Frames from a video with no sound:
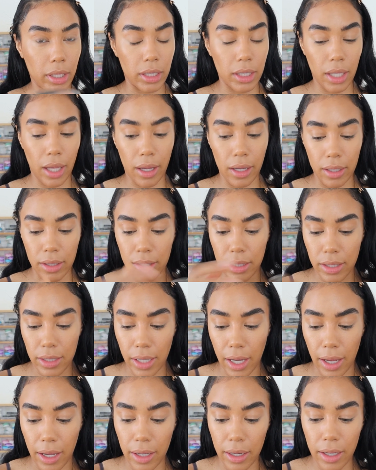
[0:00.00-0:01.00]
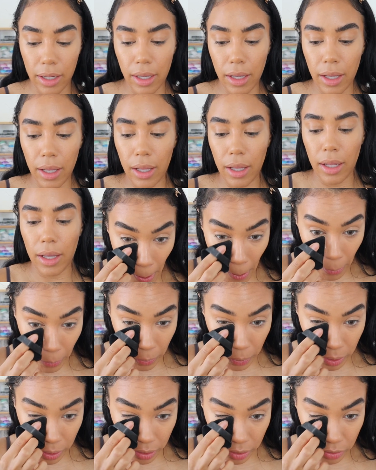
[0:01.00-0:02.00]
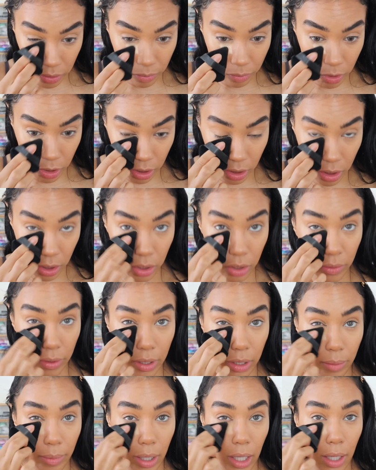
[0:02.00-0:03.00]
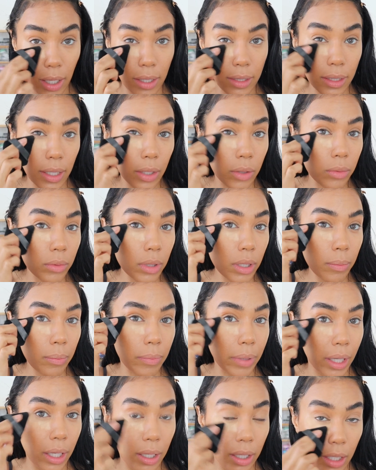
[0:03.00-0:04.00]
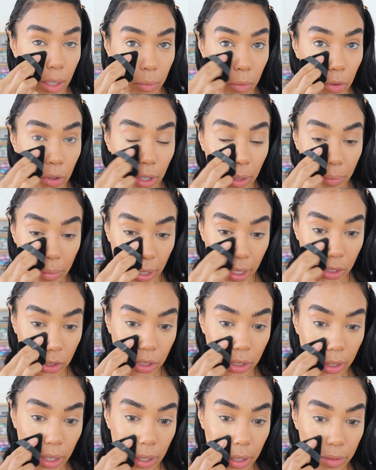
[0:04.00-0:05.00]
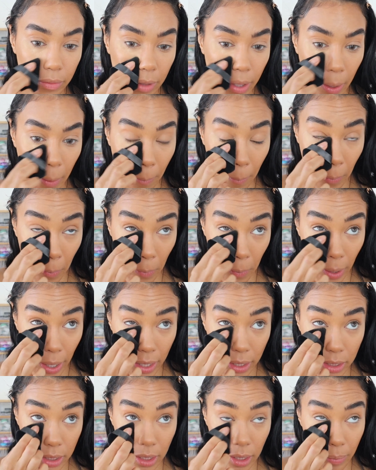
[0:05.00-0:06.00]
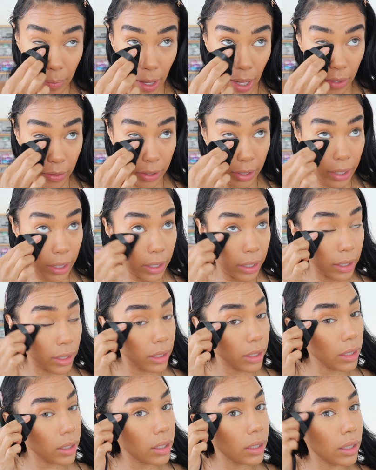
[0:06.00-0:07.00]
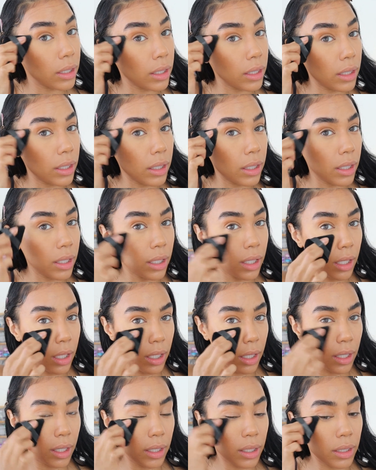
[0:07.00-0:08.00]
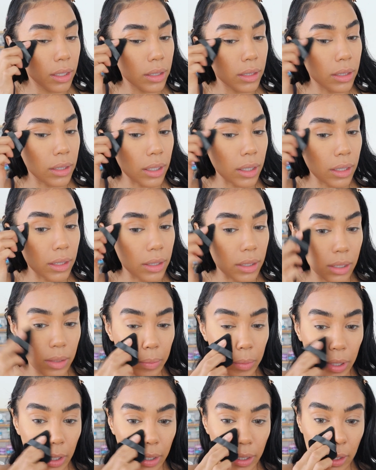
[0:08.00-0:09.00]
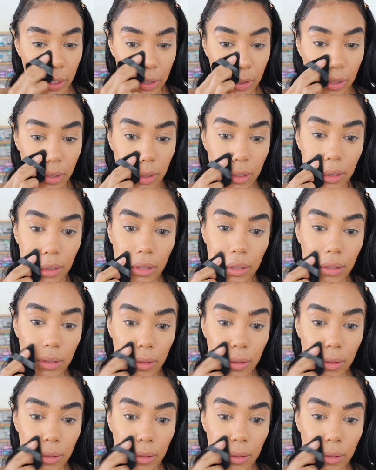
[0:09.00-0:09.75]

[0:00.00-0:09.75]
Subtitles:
Mercier instead. So I'm just gonna do under my eyes. I don't really bake anymore, but I just kind of like press the powder in until it disappears.